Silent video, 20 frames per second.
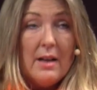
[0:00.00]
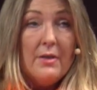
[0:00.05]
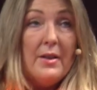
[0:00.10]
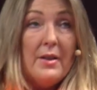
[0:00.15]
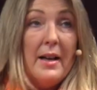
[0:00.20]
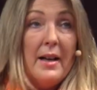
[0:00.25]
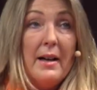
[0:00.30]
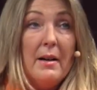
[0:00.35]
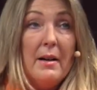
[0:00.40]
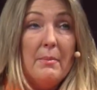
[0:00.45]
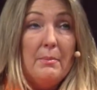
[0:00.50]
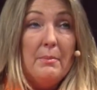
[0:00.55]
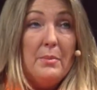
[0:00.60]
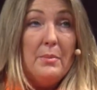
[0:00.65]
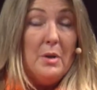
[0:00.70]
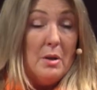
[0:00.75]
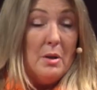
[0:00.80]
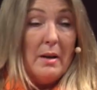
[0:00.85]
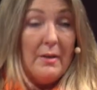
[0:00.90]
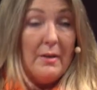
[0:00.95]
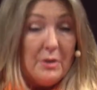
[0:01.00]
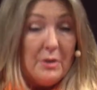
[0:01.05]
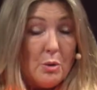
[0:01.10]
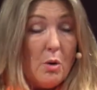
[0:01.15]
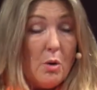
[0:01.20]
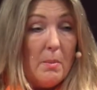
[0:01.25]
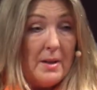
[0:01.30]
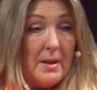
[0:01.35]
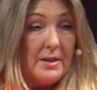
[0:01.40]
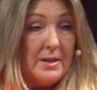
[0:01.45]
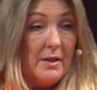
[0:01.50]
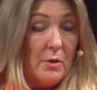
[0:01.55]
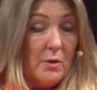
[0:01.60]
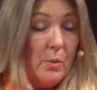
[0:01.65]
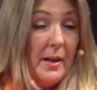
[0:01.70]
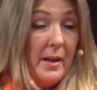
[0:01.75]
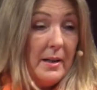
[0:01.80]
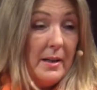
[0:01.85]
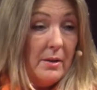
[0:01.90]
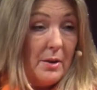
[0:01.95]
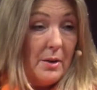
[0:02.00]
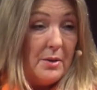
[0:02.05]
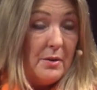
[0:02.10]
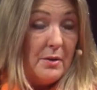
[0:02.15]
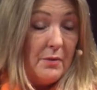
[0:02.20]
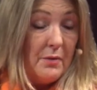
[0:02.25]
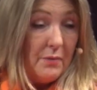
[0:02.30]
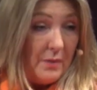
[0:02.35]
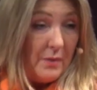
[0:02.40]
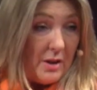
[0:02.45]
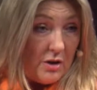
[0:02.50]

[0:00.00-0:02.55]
I've taught myself quite a lot of